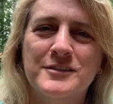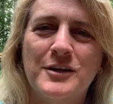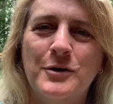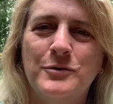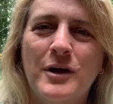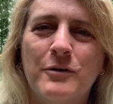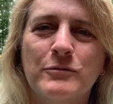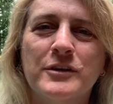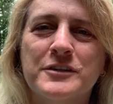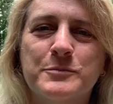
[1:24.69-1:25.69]
so not
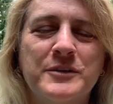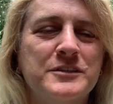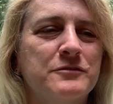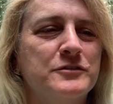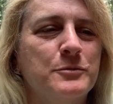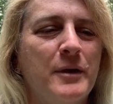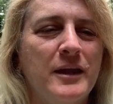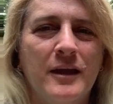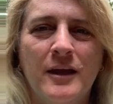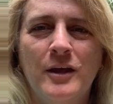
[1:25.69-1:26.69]
real expensive to make,